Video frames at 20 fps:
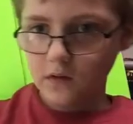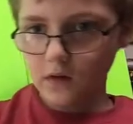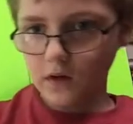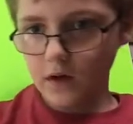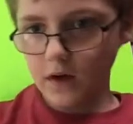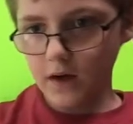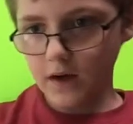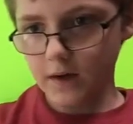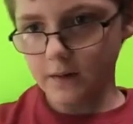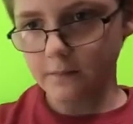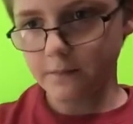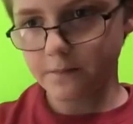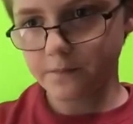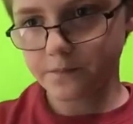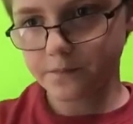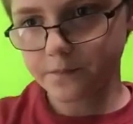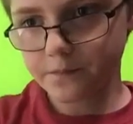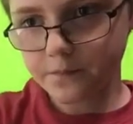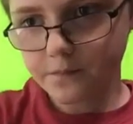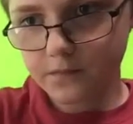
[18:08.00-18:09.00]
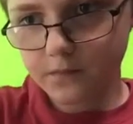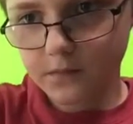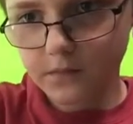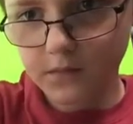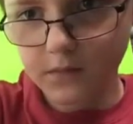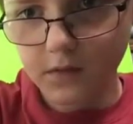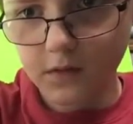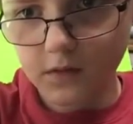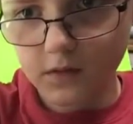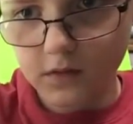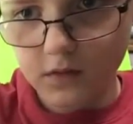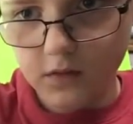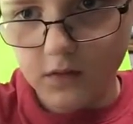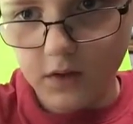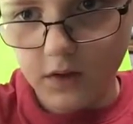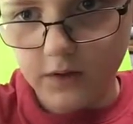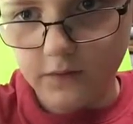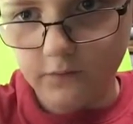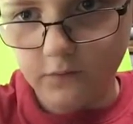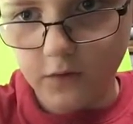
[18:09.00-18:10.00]
you
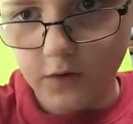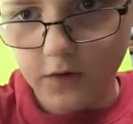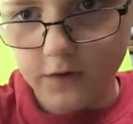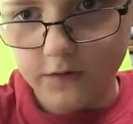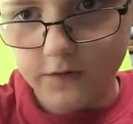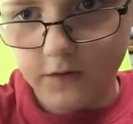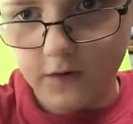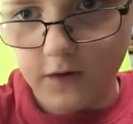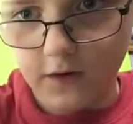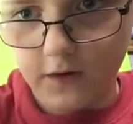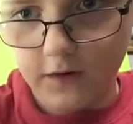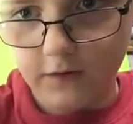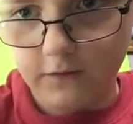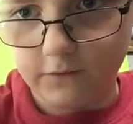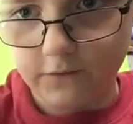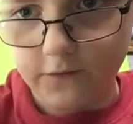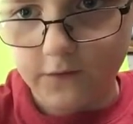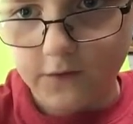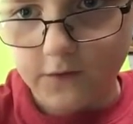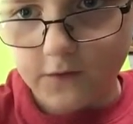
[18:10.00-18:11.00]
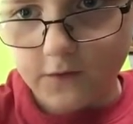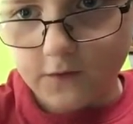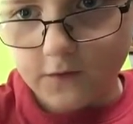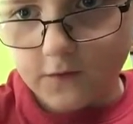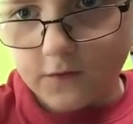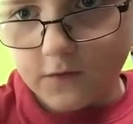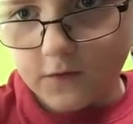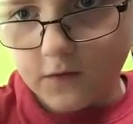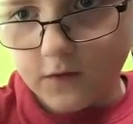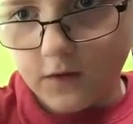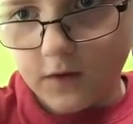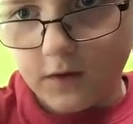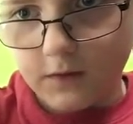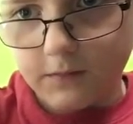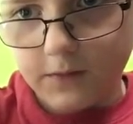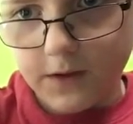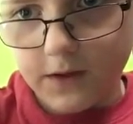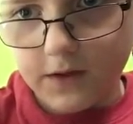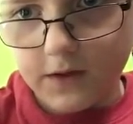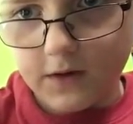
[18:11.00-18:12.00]
kind of want to have a
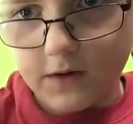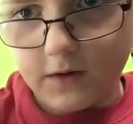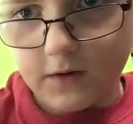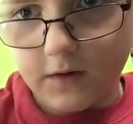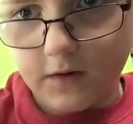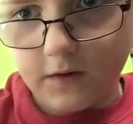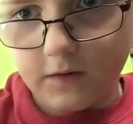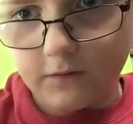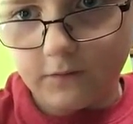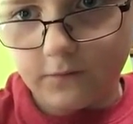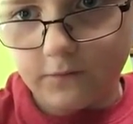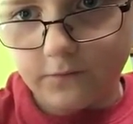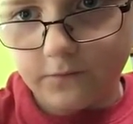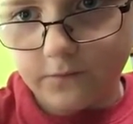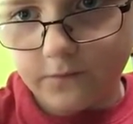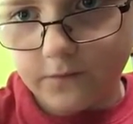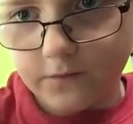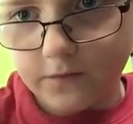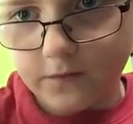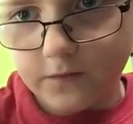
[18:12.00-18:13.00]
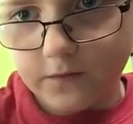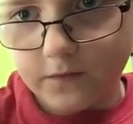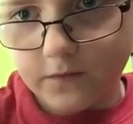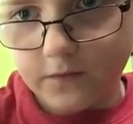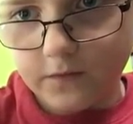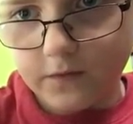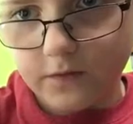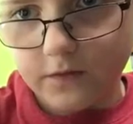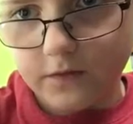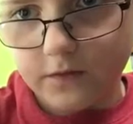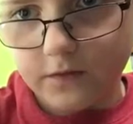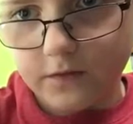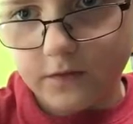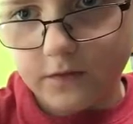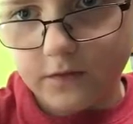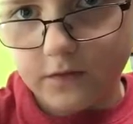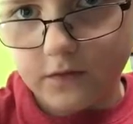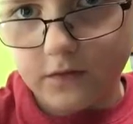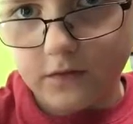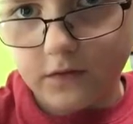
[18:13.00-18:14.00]
bit of,
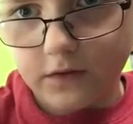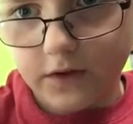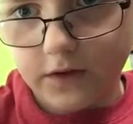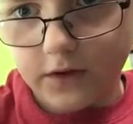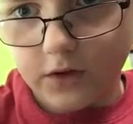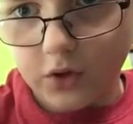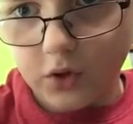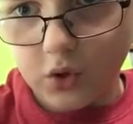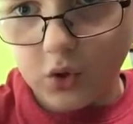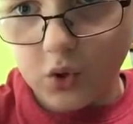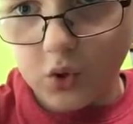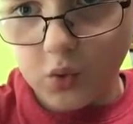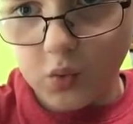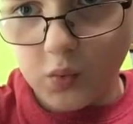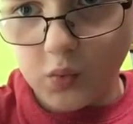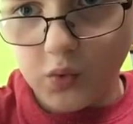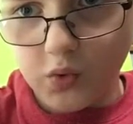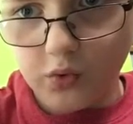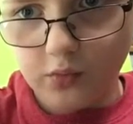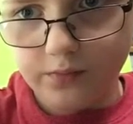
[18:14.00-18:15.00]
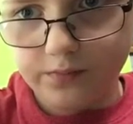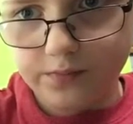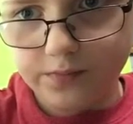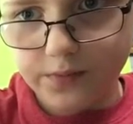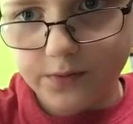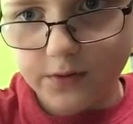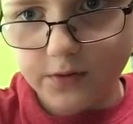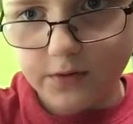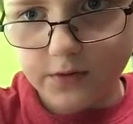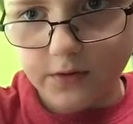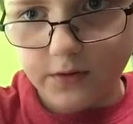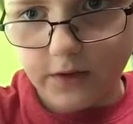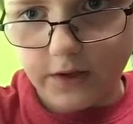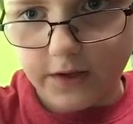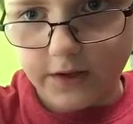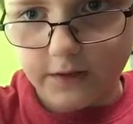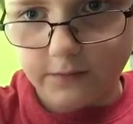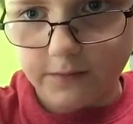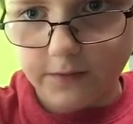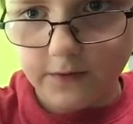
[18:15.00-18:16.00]
like, droop,
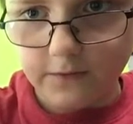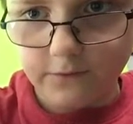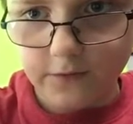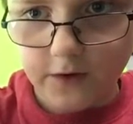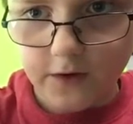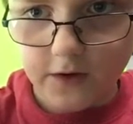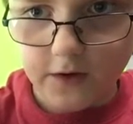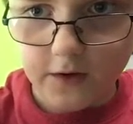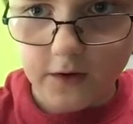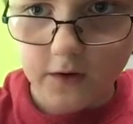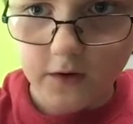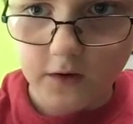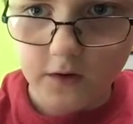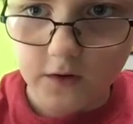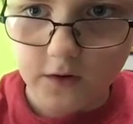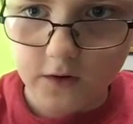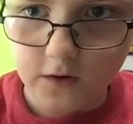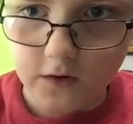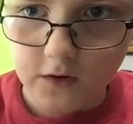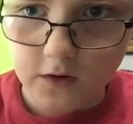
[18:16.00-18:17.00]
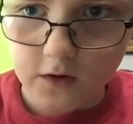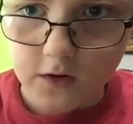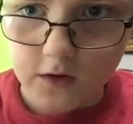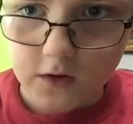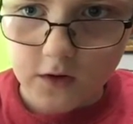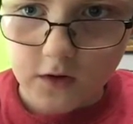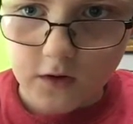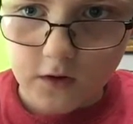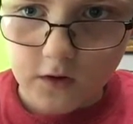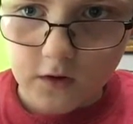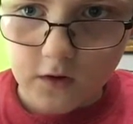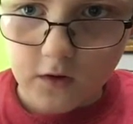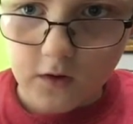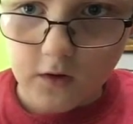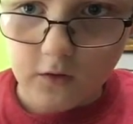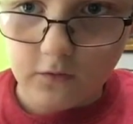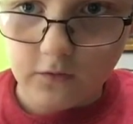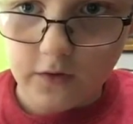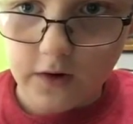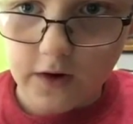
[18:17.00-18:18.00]
like a bit of a
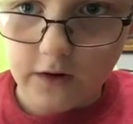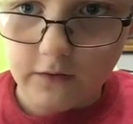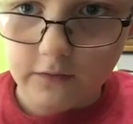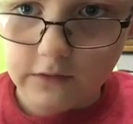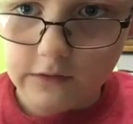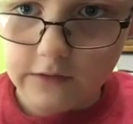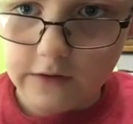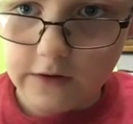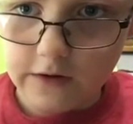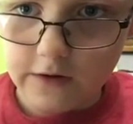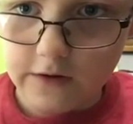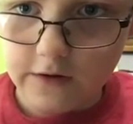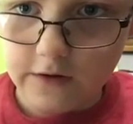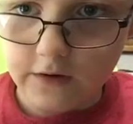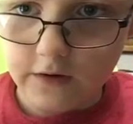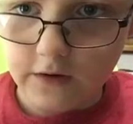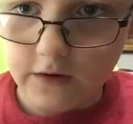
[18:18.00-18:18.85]
rounded